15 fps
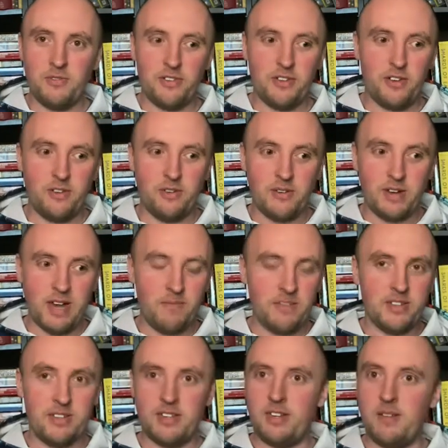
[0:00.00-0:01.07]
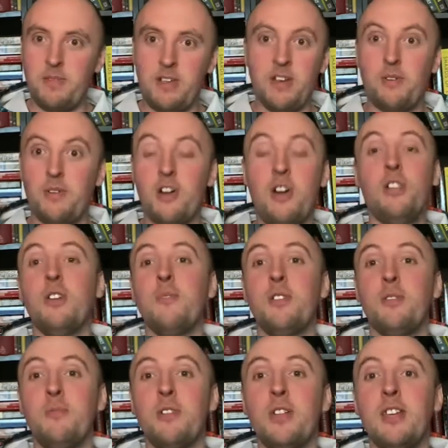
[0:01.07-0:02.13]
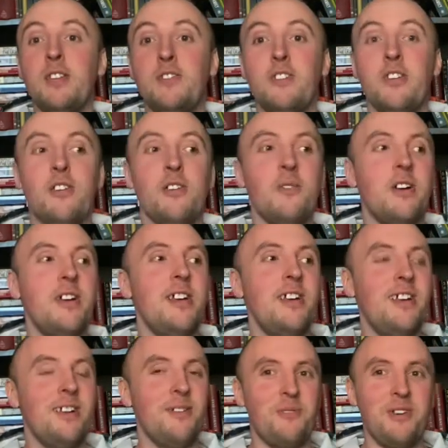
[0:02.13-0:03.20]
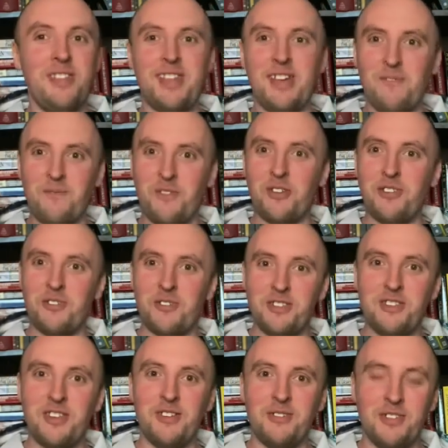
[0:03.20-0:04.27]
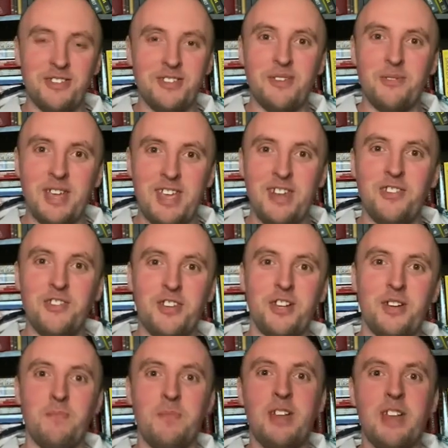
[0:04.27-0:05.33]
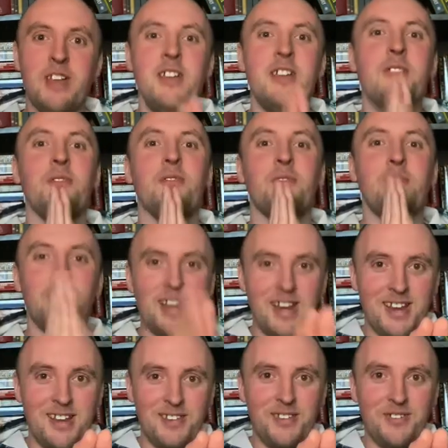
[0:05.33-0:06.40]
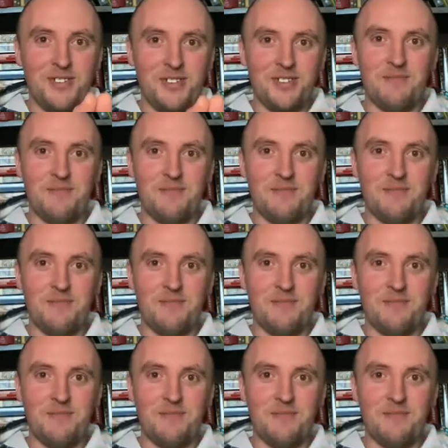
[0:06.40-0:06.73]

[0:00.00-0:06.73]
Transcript: So I'm just going to be going all over the place. So without further ado, let's go ahead and jump right into it.